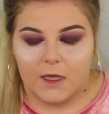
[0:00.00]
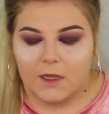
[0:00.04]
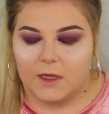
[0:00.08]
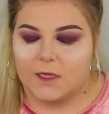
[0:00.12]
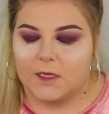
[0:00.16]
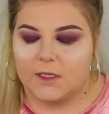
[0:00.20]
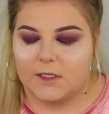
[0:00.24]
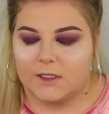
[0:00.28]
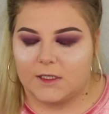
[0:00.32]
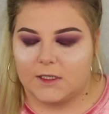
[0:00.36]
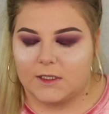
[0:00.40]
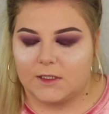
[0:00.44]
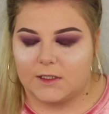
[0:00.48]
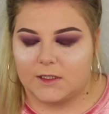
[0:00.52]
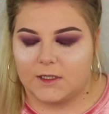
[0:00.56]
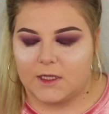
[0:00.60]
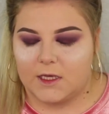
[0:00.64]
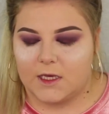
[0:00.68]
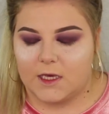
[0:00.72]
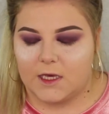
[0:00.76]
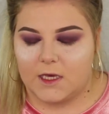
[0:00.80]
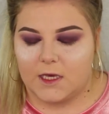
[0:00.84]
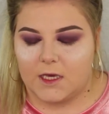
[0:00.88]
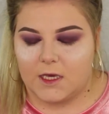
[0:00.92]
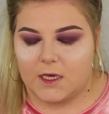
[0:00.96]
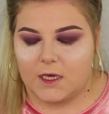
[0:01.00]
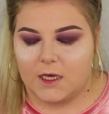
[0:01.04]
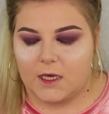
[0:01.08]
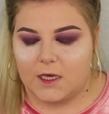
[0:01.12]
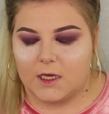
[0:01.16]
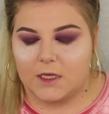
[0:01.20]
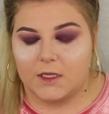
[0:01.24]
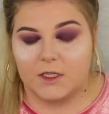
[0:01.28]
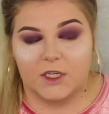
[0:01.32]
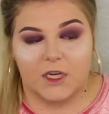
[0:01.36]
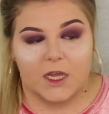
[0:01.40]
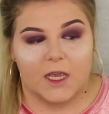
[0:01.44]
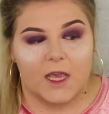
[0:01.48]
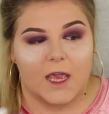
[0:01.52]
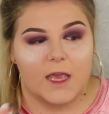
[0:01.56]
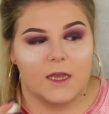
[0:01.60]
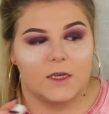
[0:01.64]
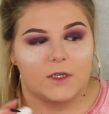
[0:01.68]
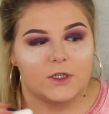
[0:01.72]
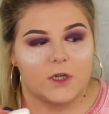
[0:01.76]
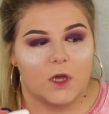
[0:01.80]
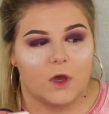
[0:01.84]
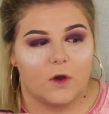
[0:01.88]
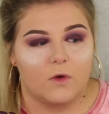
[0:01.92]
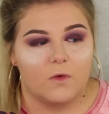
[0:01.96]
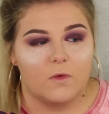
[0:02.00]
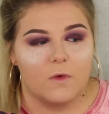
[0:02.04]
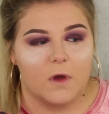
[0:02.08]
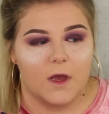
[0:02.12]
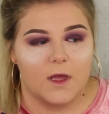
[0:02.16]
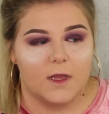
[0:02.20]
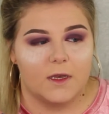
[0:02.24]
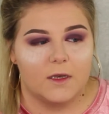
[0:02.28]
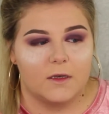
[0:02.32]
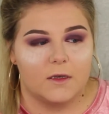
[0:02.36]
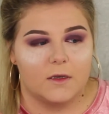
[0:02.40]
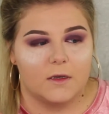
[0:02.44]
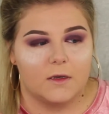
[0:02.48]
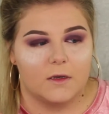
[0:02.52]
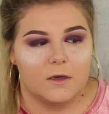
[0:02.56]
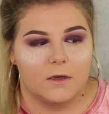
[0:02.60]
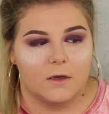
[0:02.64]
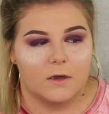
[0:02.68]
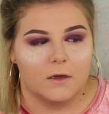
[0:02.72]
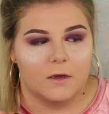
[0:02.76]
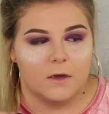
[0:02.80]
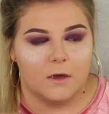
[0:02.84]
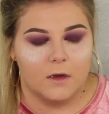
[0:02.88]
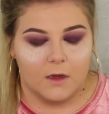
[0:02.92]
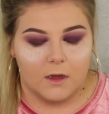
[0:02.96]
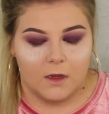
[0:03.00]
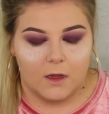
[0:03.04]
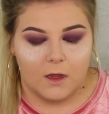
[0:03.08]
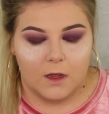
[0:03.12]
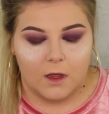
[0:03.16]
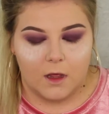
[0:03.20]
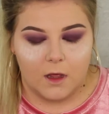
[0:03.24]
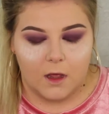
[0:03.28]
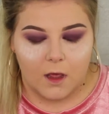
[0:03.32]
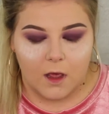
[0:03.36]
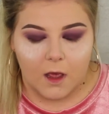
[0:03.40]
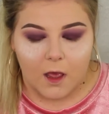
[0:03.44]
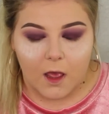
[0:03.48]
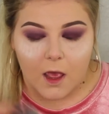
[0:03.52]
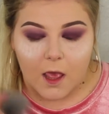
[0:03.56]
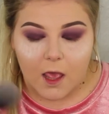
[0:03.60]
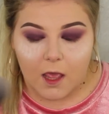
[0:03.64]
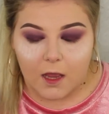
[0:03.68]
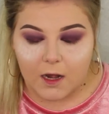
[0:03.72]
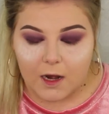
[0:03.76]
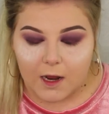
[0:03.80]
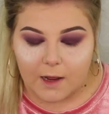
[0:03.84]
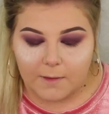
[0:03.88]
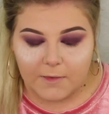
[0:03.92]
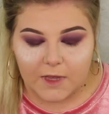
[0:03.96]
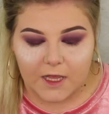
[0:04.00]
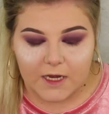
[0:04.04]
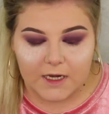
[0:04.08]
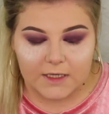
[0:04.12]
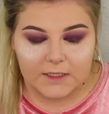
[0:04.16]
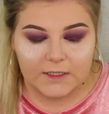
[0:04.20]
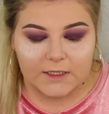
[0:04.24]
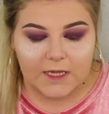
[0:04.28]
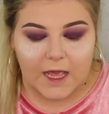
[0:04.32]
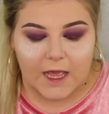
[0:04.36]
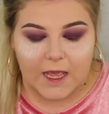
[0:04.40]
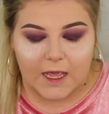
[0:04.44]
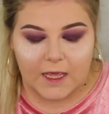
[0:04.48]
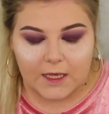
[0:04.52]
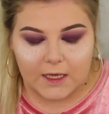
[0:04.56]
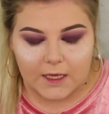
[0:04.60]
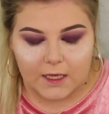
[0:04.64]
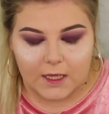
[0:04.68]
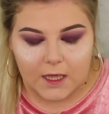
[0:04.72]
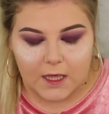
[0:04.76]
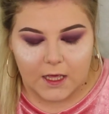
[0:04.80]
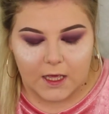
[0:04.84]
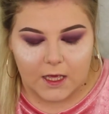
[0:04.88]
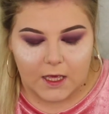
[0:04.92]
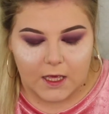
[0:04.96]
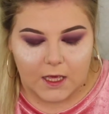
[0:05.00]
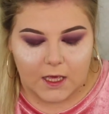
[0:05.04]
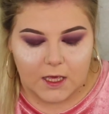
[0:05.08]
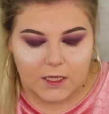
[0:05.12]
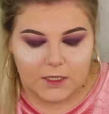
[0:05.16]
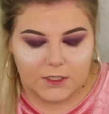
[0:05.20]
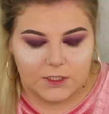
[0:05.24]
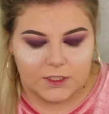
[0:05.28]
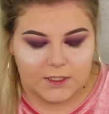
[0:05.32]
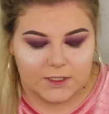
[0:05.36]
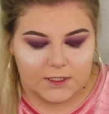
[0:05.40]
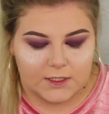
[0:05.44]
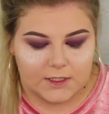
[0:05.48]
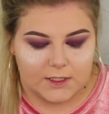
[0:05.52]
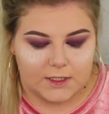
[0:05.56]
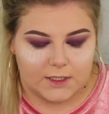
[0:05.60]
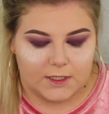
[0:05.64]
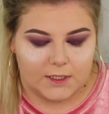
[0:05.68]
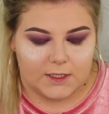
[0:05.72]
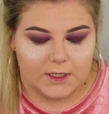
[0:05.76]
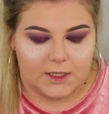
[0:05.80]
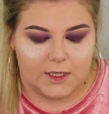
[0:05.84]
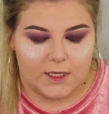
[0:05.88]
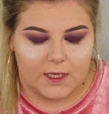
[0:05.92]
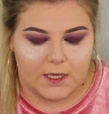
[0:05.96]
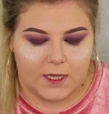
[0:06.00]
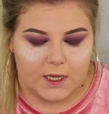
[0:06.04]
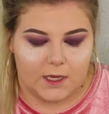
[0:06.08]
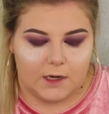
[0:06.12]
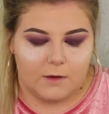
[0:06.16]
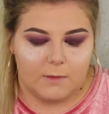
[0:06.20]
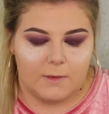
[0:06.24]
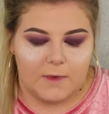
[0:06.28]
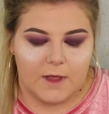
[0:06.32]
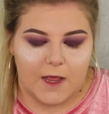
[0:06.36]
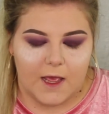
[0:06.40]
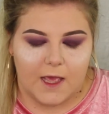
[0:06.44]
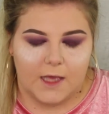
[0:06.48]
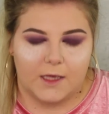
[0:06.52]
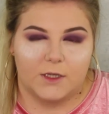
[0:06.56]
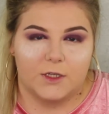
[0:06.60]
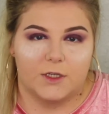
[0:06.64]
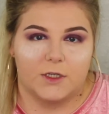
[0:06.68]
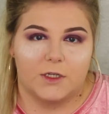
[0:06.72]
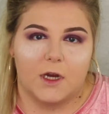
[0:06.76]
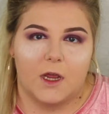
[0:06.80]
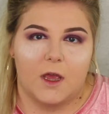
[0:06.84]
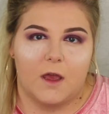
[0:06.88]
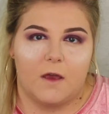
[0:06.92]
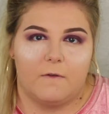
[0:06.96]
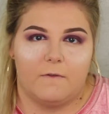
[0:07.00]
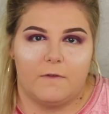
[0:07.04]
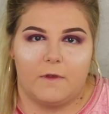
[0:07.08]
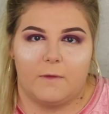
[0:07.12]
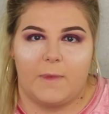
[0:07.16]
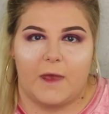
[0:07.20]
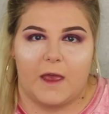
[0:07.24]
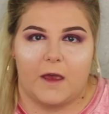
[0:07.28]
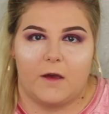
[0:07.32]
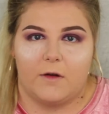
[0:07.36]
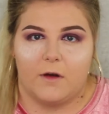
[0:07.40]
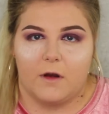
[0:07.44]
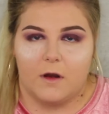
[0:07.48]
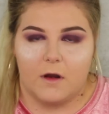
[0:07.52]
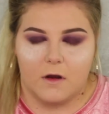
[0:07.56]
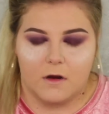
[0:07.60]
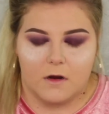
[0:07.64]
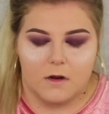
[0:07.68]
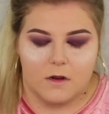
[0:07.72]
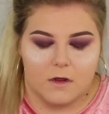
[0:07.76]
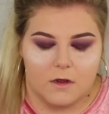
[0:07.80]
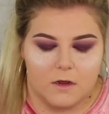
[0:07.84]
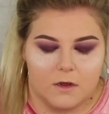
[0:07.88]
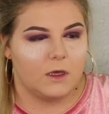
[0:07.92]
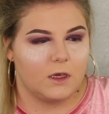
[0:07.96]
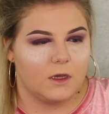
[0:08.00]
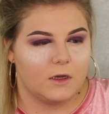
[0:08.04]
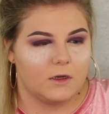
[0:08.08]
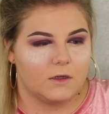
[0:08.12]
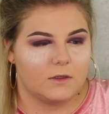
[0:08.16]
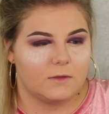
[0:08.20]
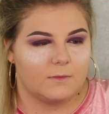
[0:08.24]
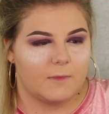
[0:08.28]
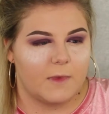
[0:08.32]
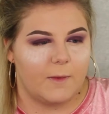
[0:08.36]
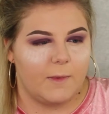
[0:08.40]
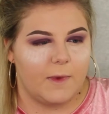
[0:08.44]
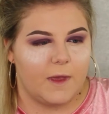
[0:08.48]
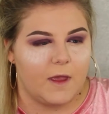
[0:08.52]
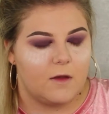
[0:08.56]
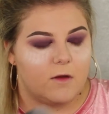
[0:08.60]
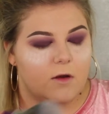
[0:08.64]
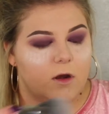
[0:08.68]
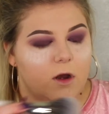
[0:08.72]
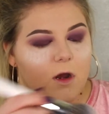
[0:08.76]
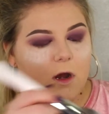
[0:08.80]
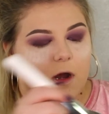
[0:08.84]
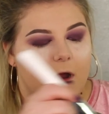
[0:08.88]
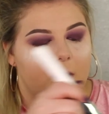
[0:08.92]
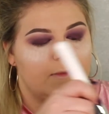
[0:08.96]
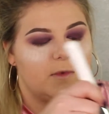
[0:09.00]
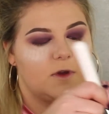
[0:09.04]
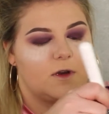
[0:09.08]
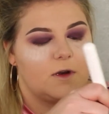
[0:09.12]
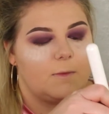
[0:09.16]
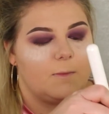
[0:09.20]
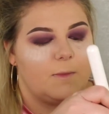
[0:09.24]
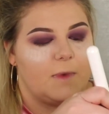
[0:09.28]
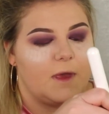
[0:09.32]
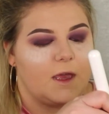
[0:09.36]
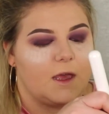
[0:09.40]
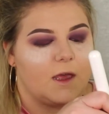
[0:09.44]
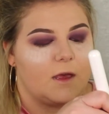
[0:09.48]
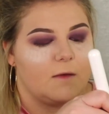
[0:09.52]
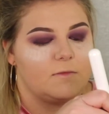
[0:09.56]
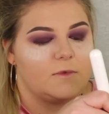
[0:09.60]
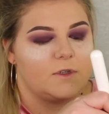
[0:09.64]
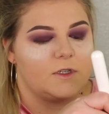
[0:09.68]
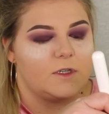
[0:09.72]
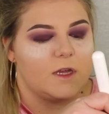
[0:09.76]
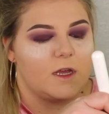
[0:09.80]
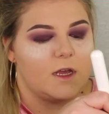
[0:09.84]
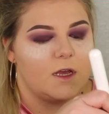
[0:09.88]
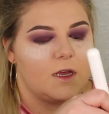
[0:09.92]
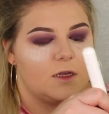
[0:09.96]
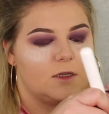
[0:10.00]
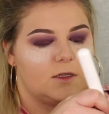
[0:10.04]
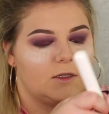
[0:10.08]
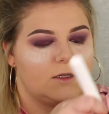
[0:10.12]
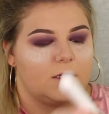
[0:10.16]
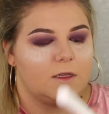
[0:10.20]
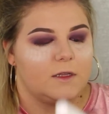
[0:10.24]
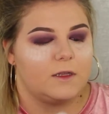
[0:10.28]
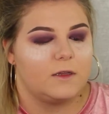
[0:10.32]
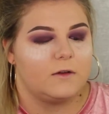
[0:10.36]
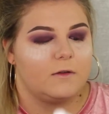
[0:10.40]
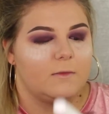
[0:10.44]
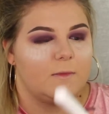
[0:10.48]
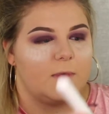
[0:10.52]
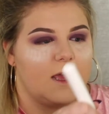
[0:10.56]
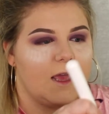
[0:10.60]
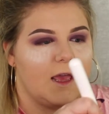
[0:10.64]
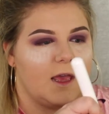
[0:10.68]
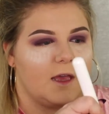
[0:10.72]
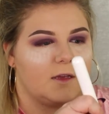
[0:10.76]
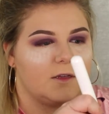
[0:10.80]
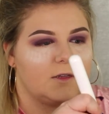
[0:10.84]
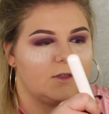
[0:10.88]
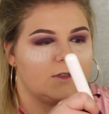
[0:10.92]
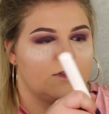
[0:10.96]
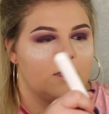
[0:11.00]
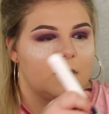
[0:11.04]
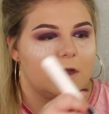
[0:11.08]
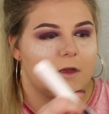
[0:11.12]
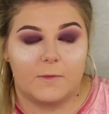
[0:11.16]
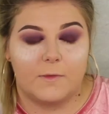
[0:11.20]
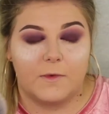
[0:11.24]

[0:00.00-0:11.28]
This is the JH01, and I'm gonna take just a little bit extra of the powder. Here's my powder. I'm gonna pick up just a little bit extra.